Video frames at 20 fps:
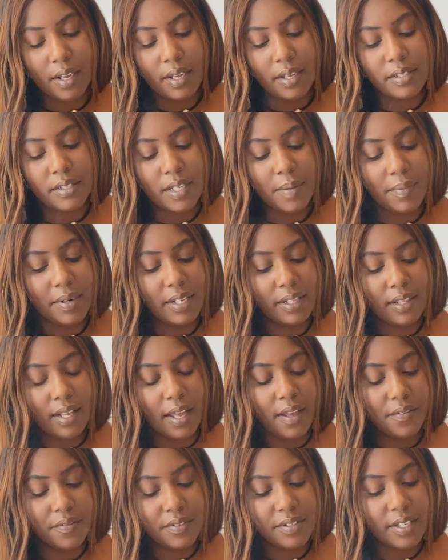Somebody
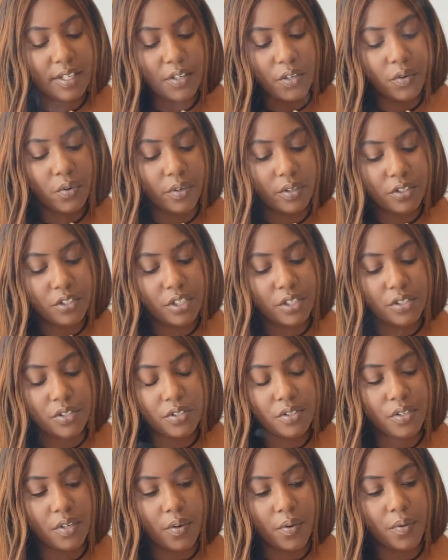loves that you're
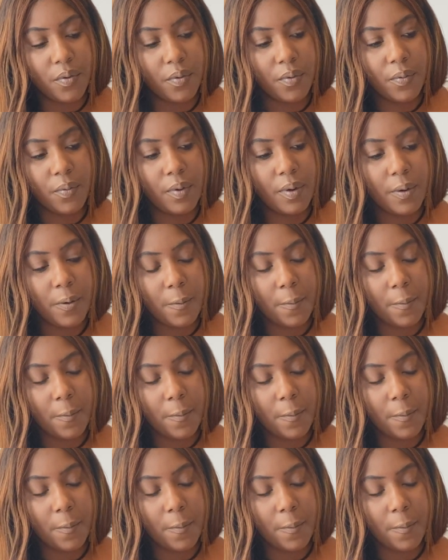just so